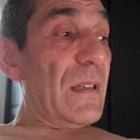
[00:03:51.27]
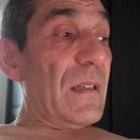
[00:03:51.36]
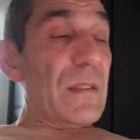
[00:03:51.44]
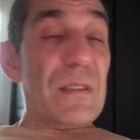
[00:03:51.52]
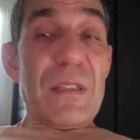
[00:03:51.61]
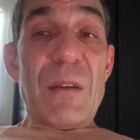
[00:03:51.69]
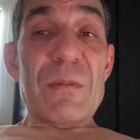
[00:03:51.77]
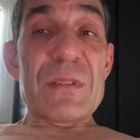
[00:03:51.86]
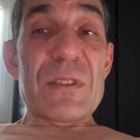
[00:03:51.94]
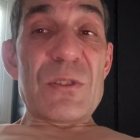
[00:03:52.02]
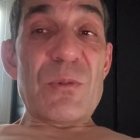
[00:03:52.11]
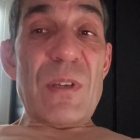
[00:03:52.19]
So that was
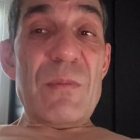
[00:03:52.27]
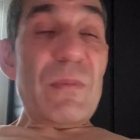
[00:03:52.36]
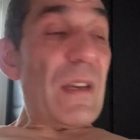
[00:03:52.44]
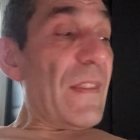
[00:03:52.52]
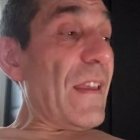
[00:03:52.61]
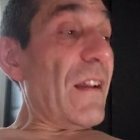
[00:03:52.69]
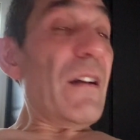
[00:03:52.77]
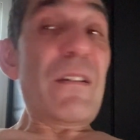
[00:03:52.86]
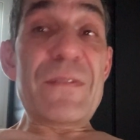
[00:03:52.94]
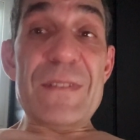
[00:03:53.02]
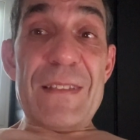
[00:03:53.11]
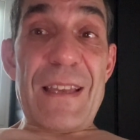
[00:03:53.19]
the swim, and then
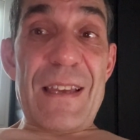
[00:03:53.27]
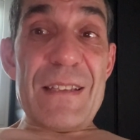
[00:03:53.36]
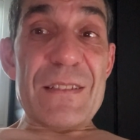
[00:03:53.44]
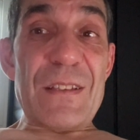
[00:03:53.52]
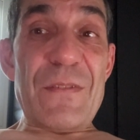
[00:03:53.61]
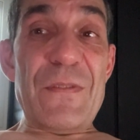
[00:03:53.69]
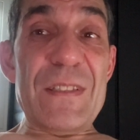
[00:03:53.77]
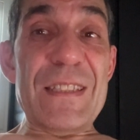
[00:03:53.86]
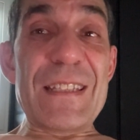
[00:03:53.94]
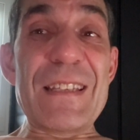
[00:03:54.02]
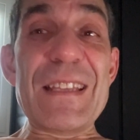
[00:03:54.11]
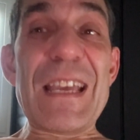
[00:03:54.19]
after that I
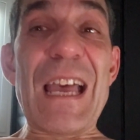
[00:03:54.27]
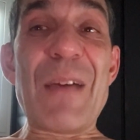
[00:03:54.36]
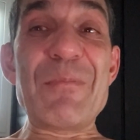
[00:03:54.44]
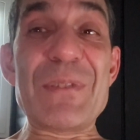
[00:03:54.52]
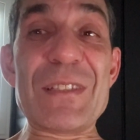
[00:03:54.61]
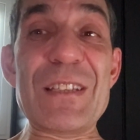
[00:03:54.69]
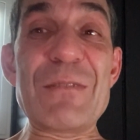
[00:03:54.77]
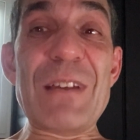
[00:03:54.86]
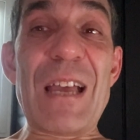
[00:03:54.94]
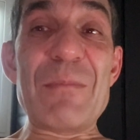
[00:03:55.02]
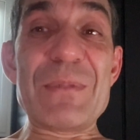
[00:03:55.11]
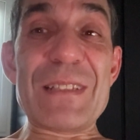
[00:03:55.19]
fitted in the absolute
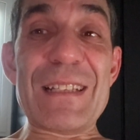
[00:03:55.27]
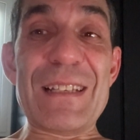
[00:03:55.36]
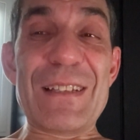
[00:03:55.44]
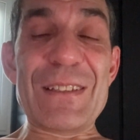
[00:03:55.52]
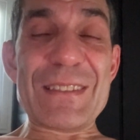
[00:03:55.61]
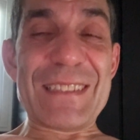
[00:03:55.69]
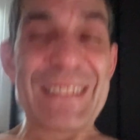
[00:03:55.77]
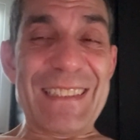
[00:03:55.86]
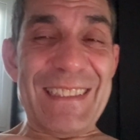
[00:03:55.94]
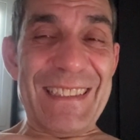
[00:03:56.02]
abs class.